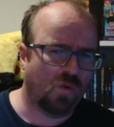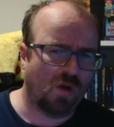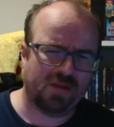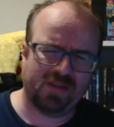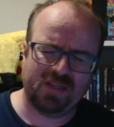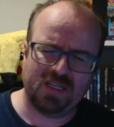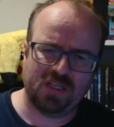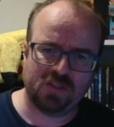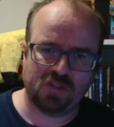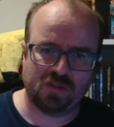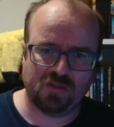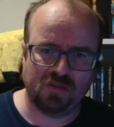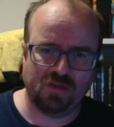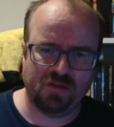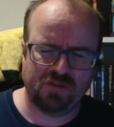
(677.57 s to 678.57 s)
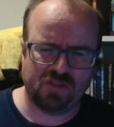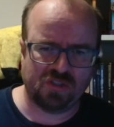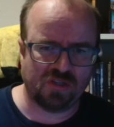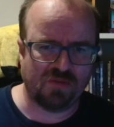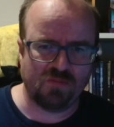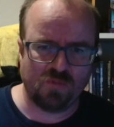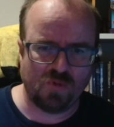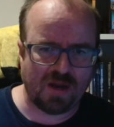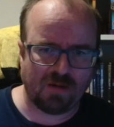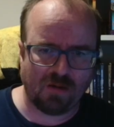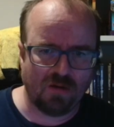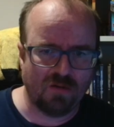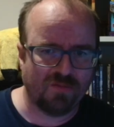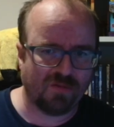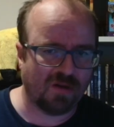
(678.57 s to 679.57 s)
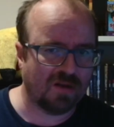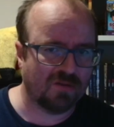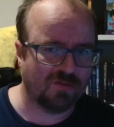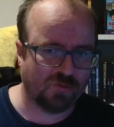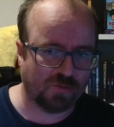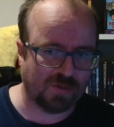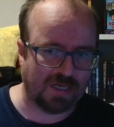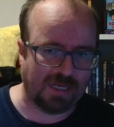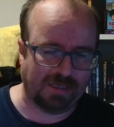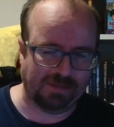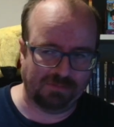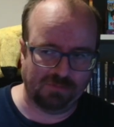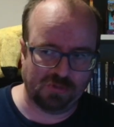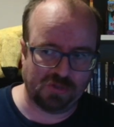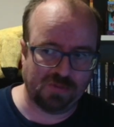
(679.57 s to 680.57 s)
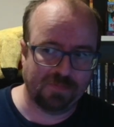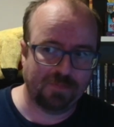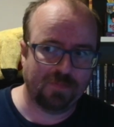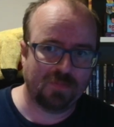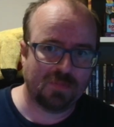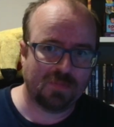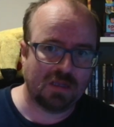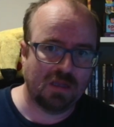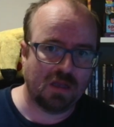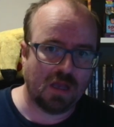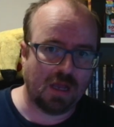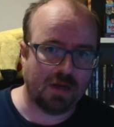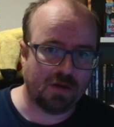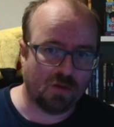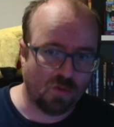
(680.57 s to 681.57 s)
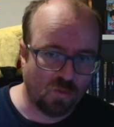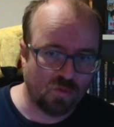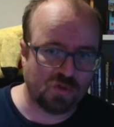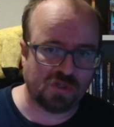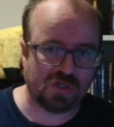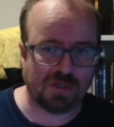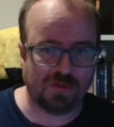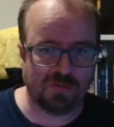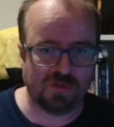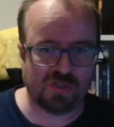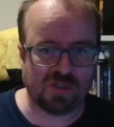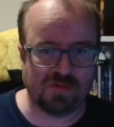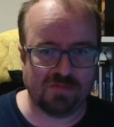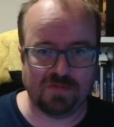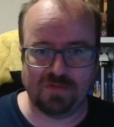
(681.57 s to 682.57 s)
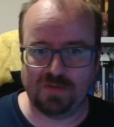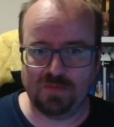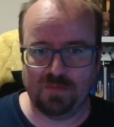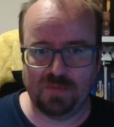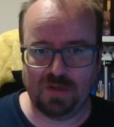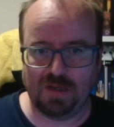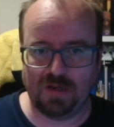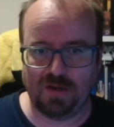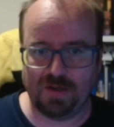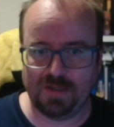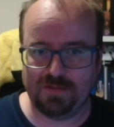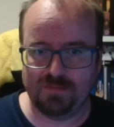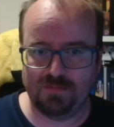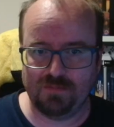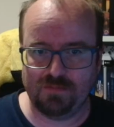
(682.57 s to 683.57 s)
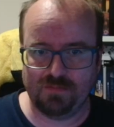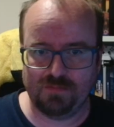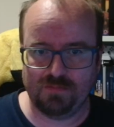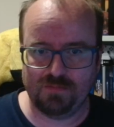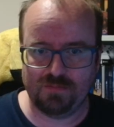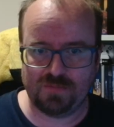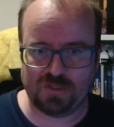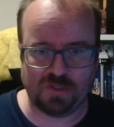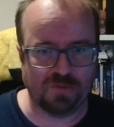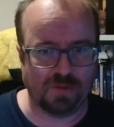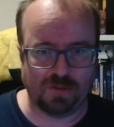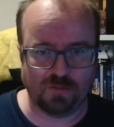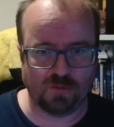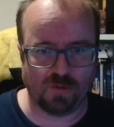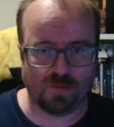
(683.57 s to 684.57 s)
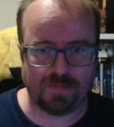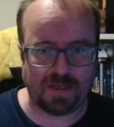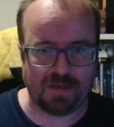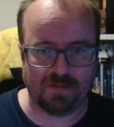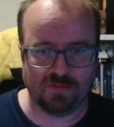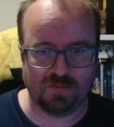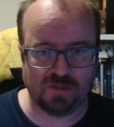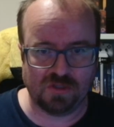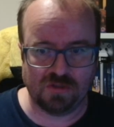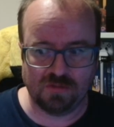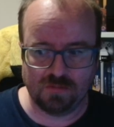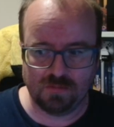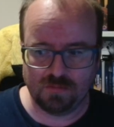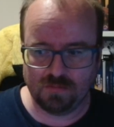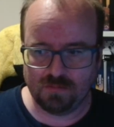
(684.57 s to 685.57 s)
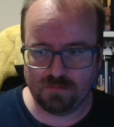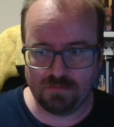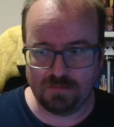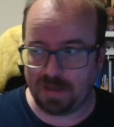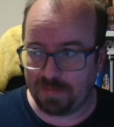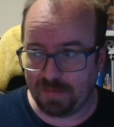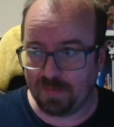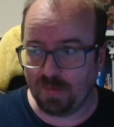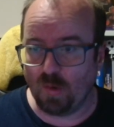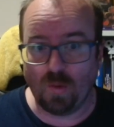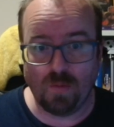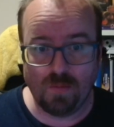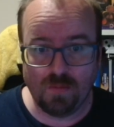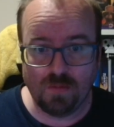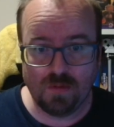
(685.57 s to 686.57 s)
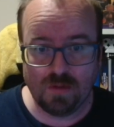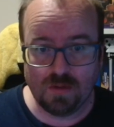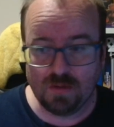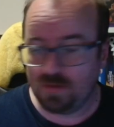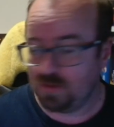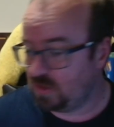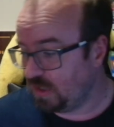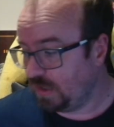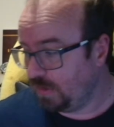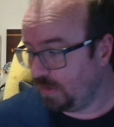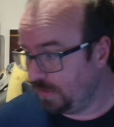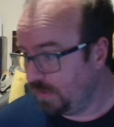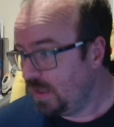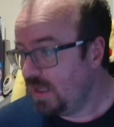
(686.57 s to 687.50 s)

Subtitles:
think it's somewhere over 100 games, and also some of them are like 200 odd pounds, maybe more. So